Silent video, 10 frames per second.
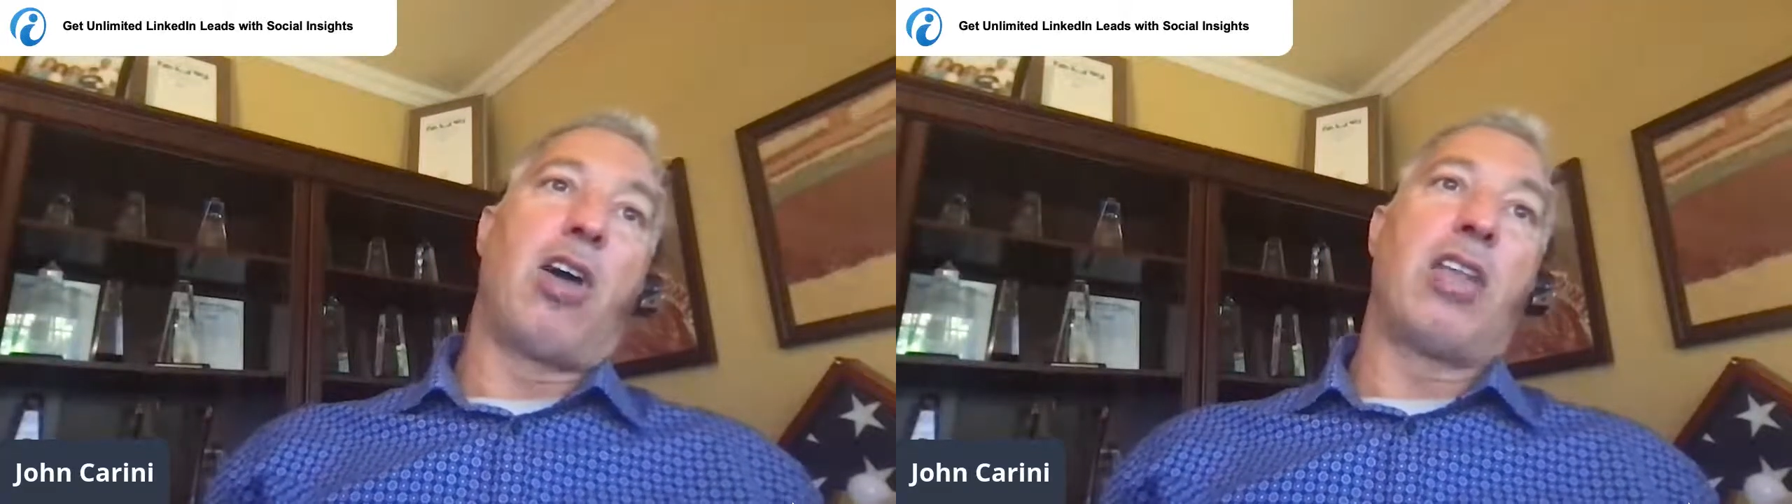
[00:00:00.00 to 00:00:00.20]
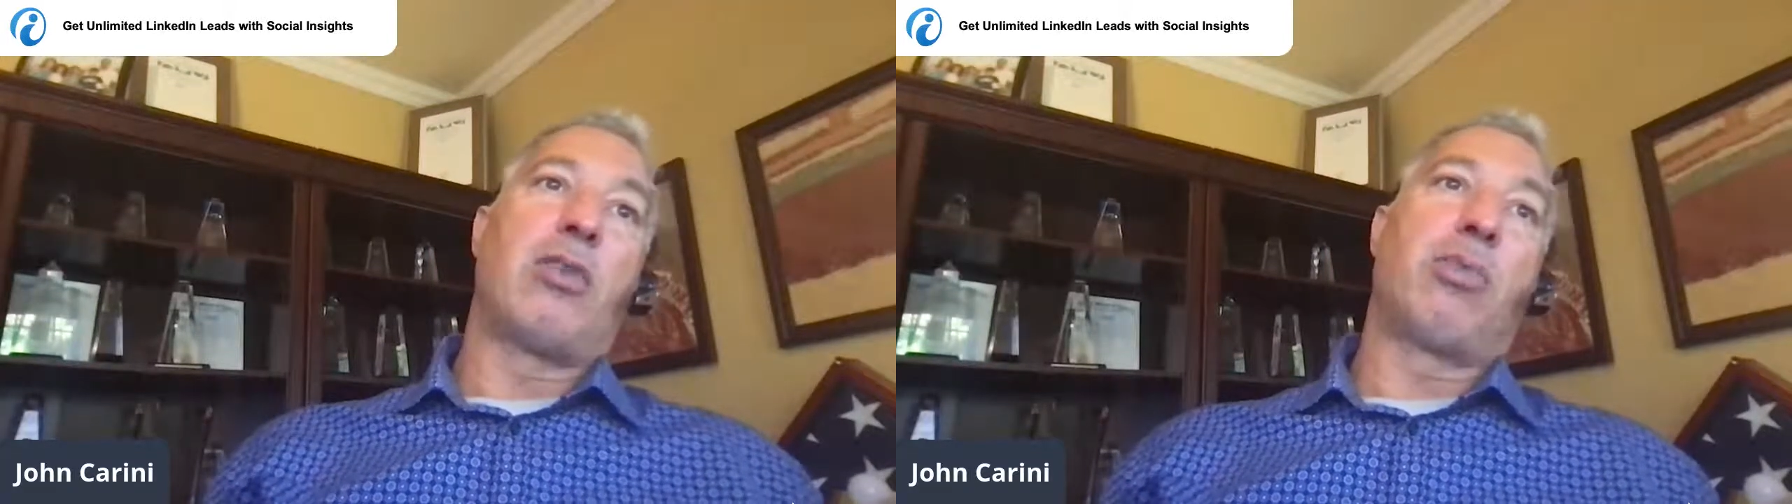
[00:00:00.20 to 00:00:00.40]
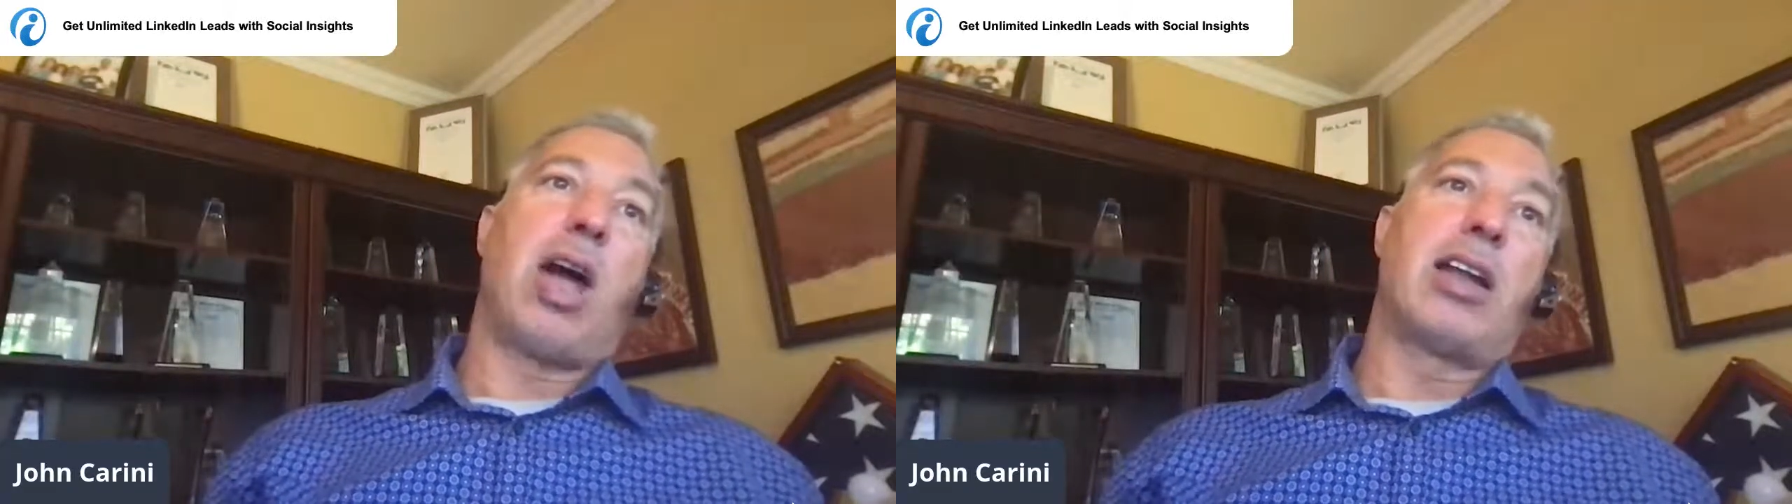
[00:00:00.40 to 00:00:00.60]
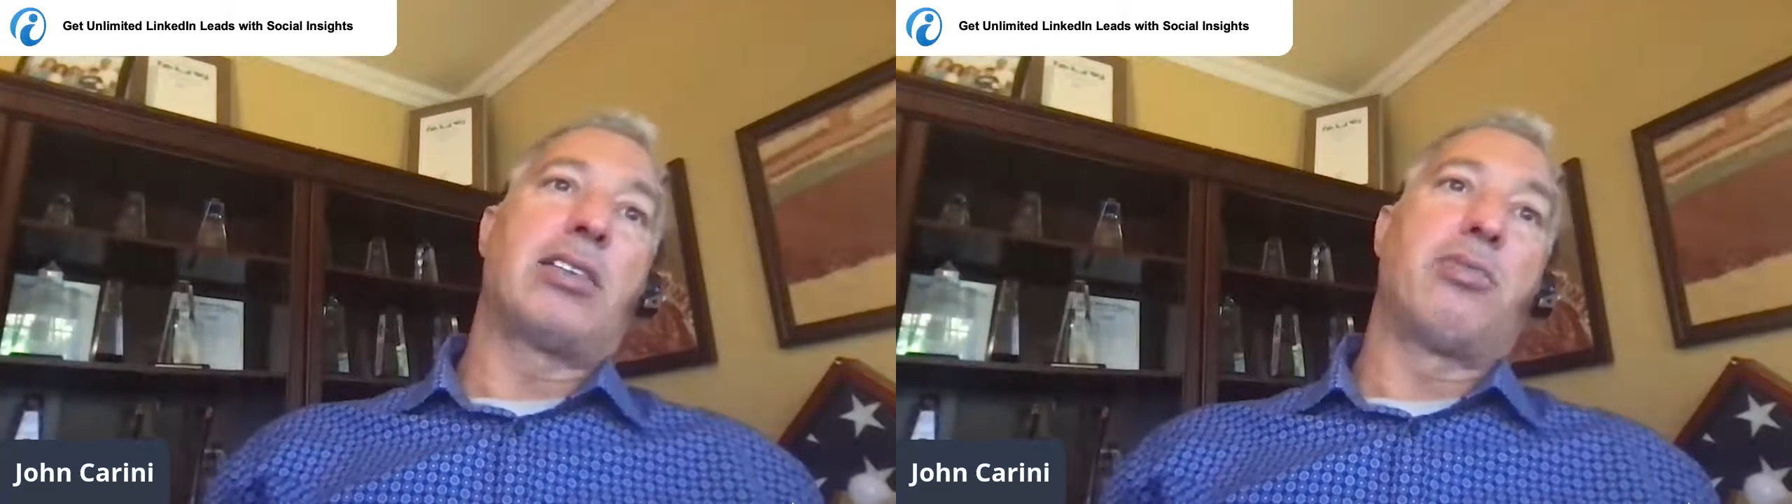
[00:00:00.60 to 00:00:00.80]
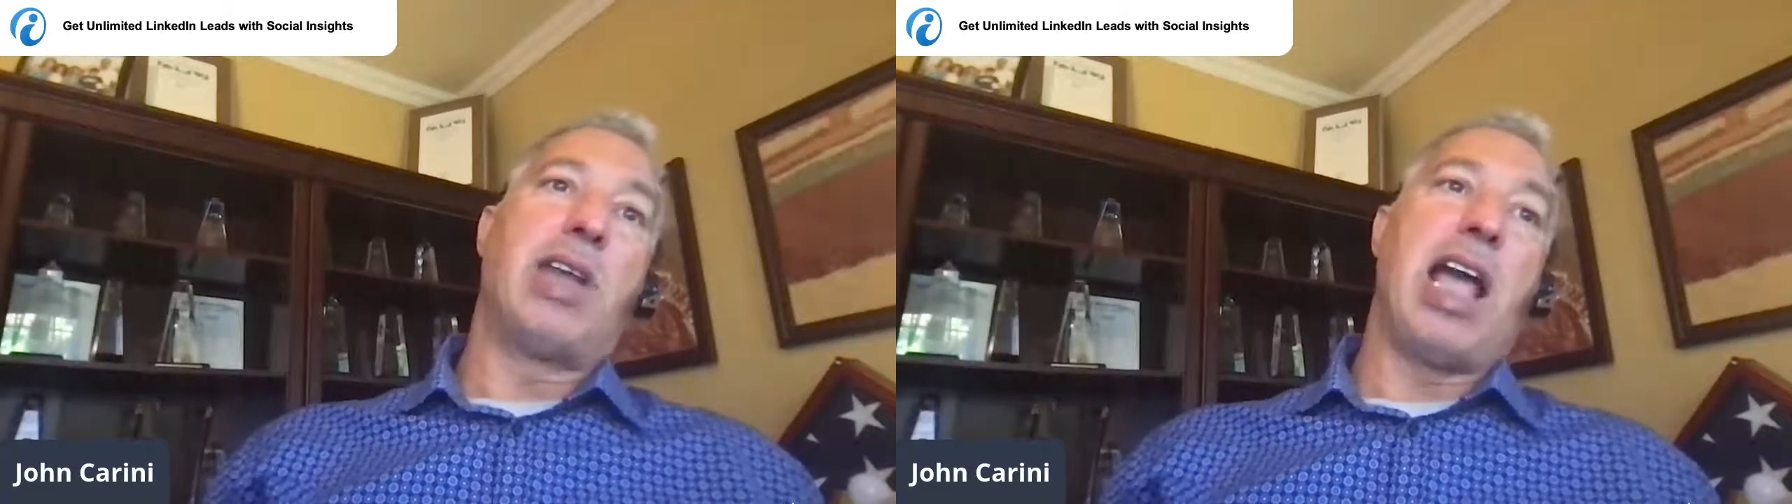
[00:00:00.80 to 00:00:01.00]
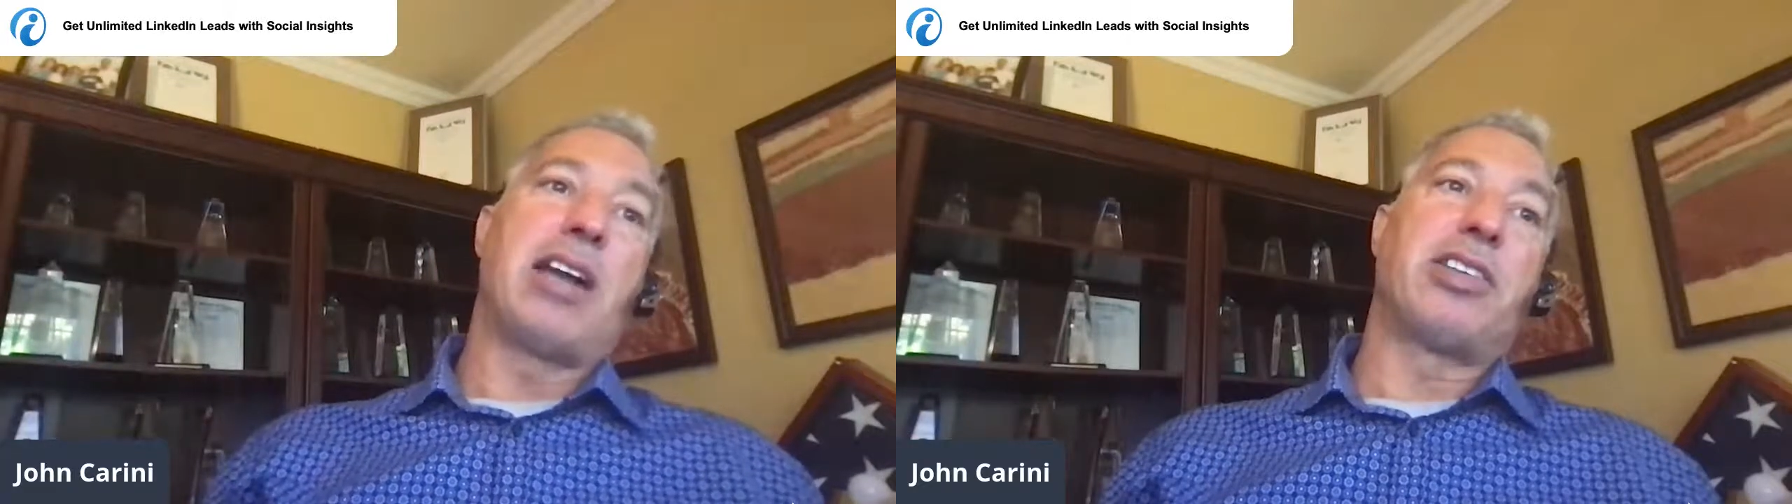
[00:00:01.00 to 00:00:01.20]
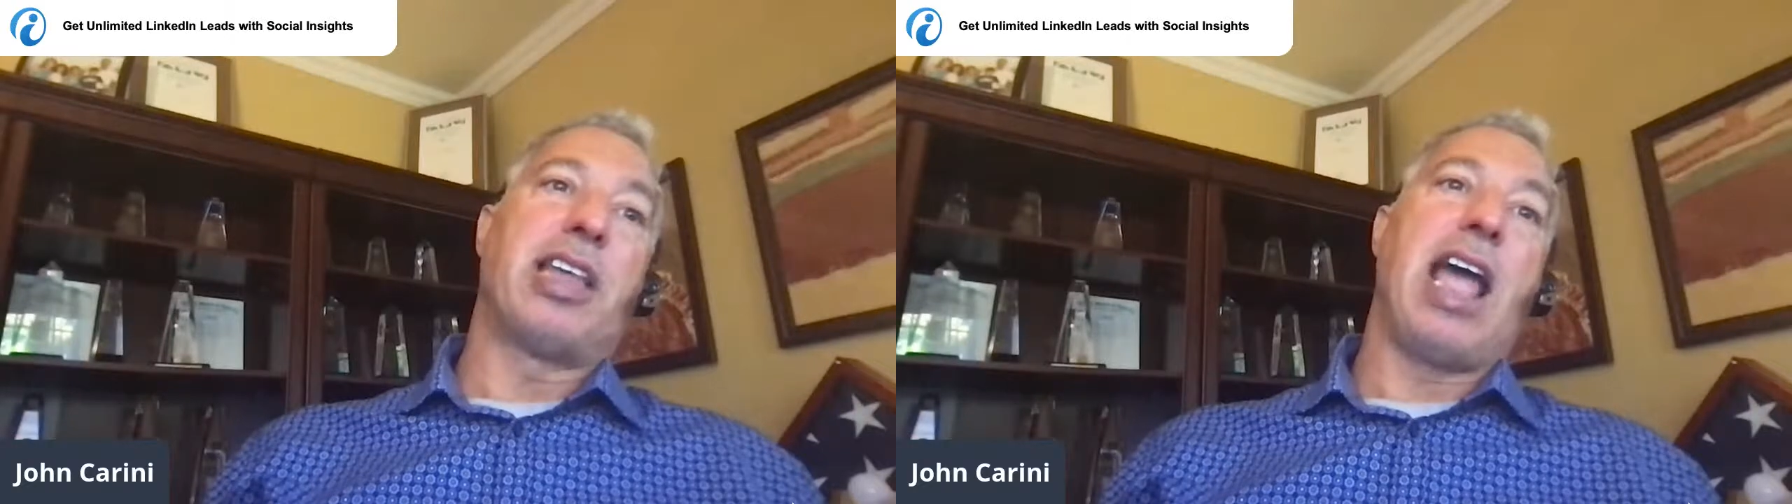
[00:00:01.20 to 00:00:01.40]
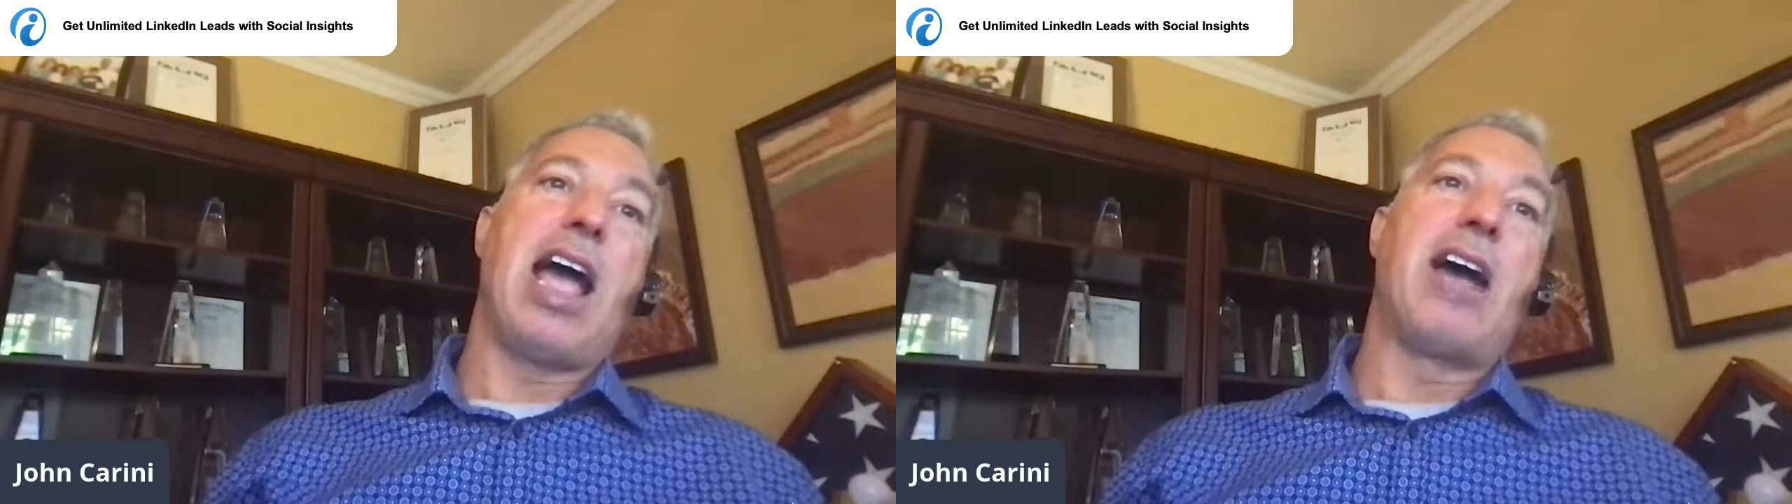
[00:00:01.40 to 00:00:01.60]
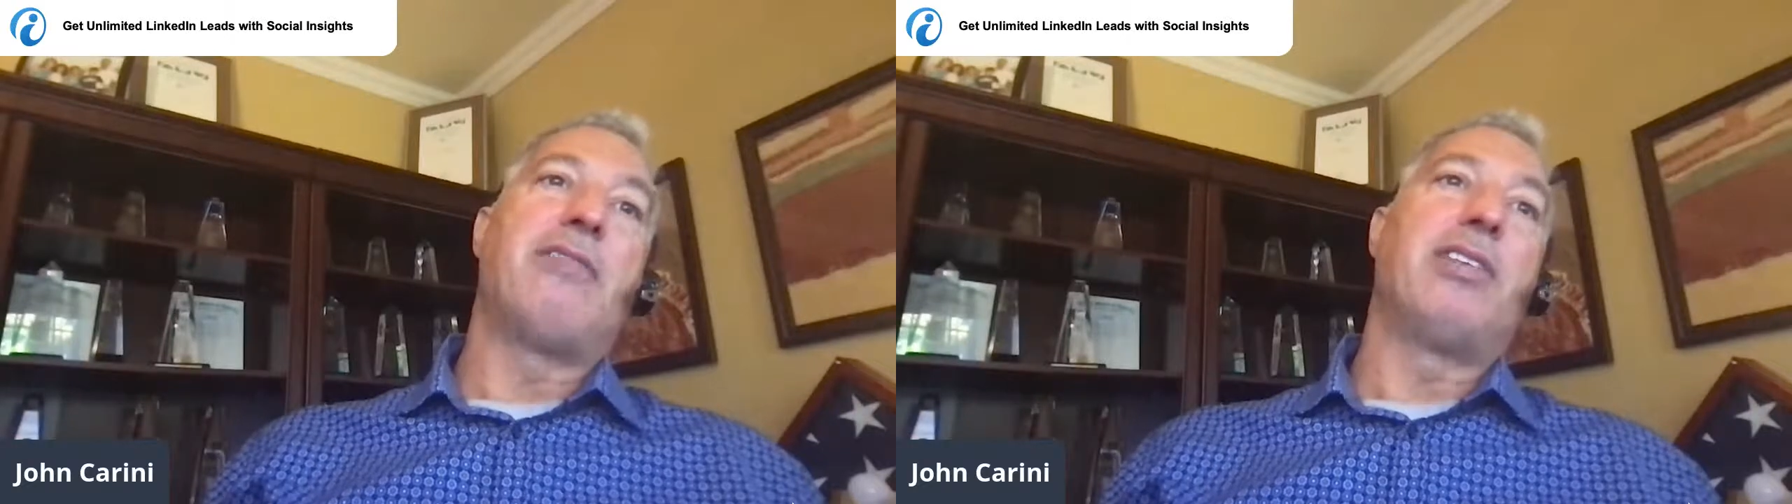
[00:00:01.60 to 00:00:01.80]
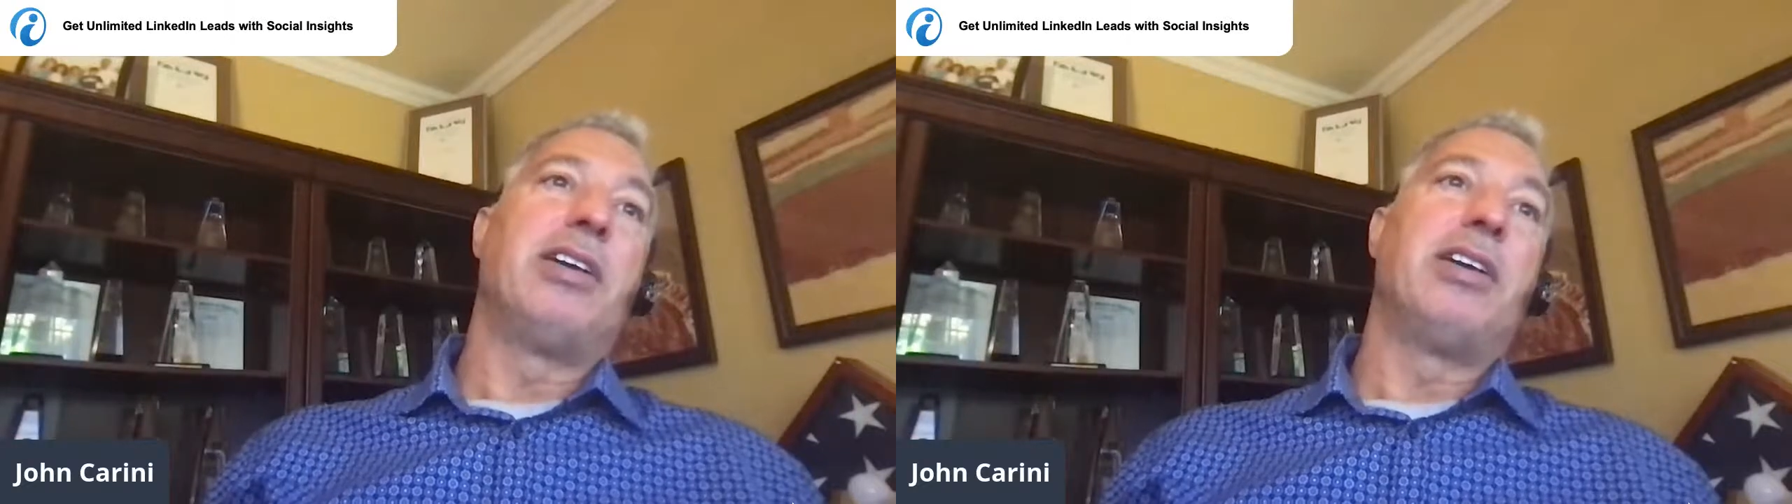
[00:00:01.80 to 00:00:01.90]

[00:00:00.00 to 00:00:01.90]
other products, we actually have